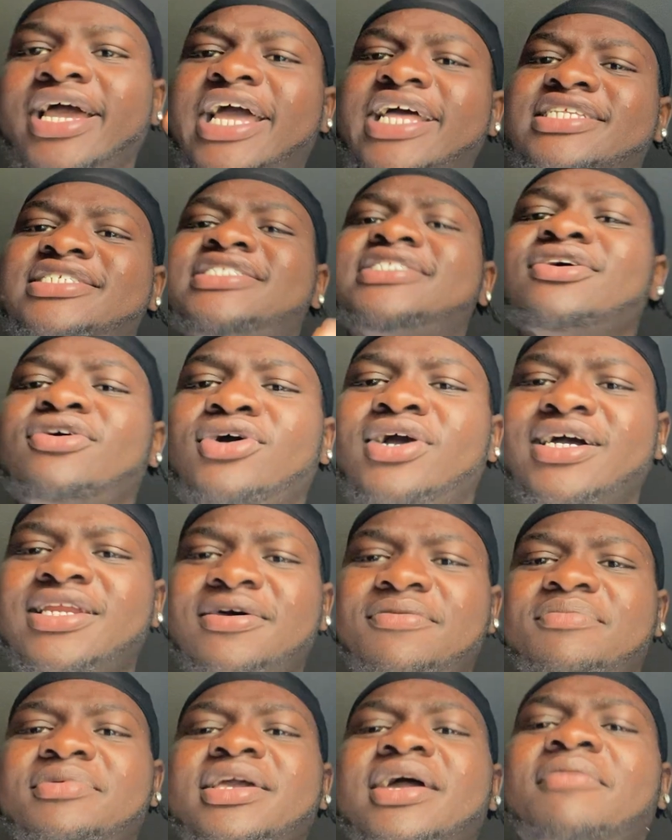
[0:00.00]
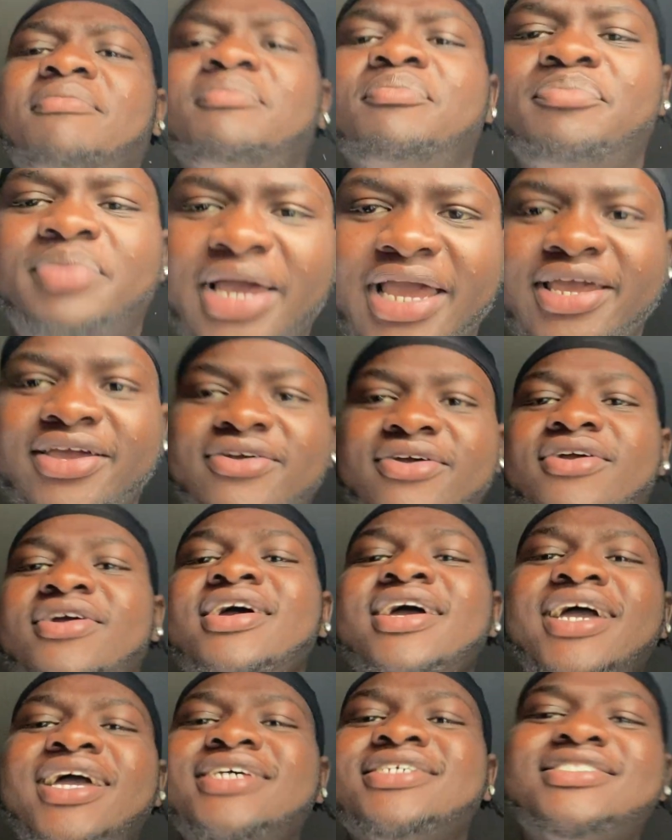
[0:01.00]
It's still gonna be a banger.
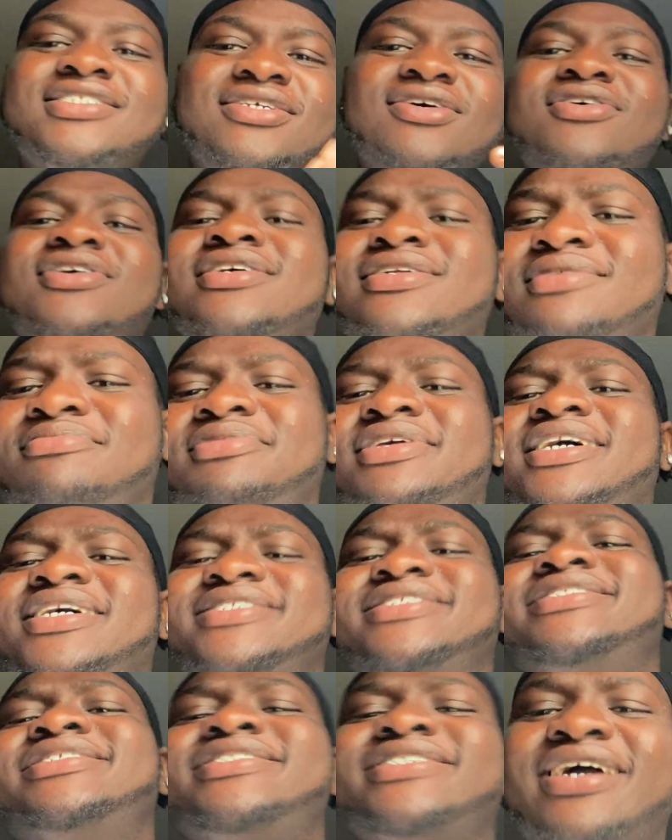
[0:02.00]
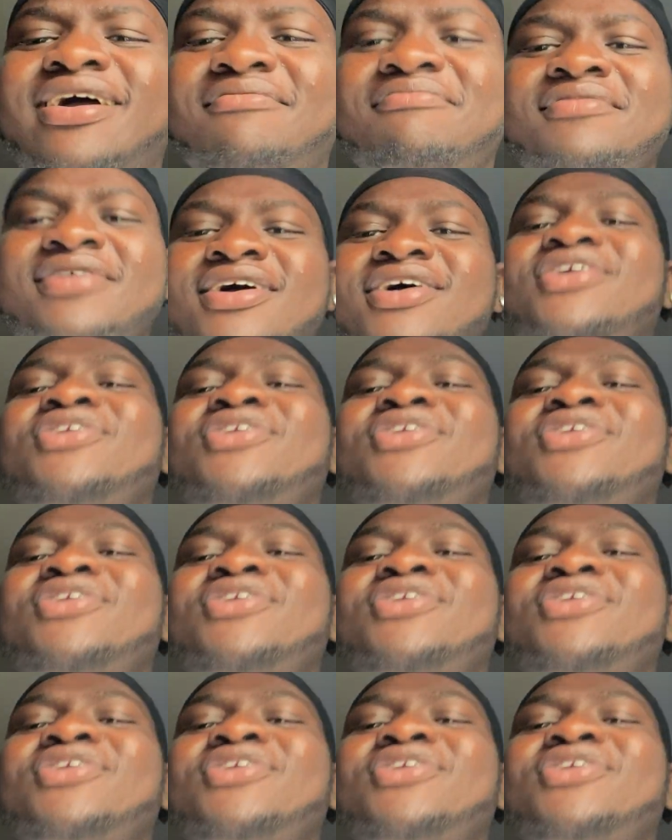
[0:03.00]
It's still gonna be a gem.